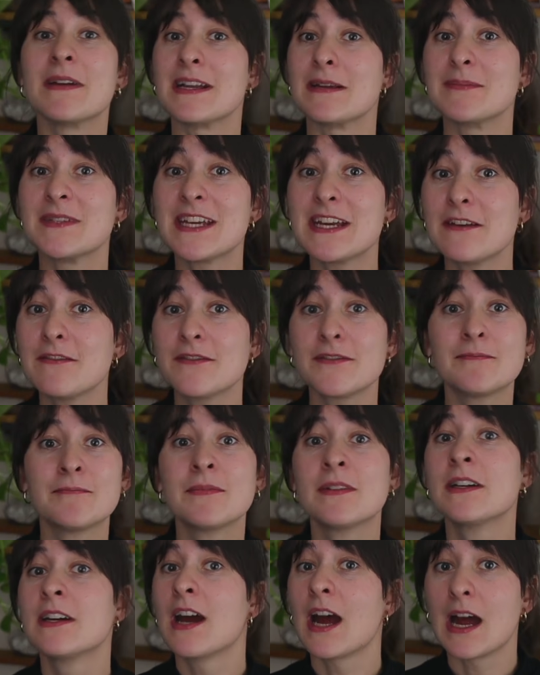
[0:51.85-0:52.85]
My name's Eve.
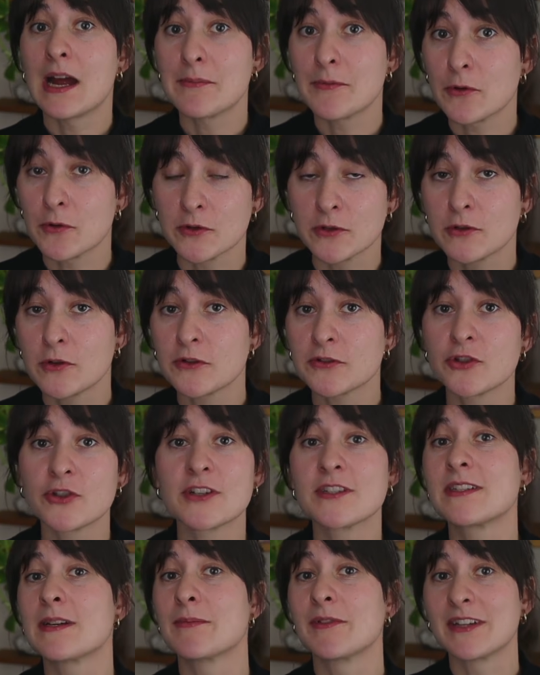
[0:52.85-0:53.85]
I'm a
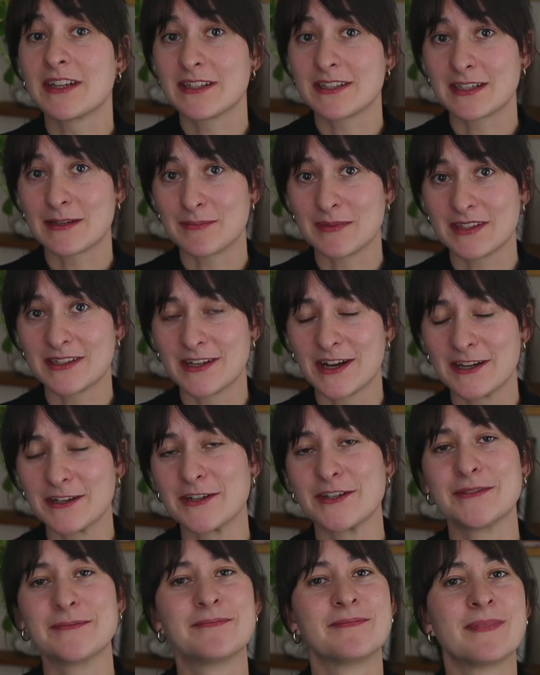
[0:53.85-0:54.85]
horticulturist. I'm a landscape
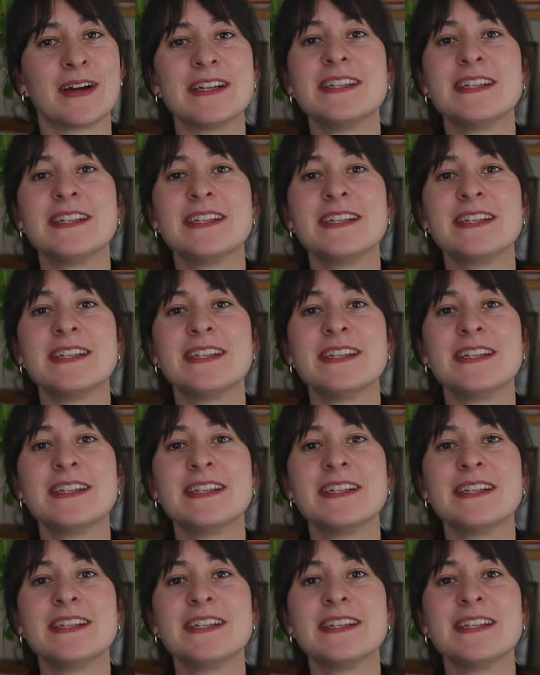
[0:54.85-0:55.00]
designer.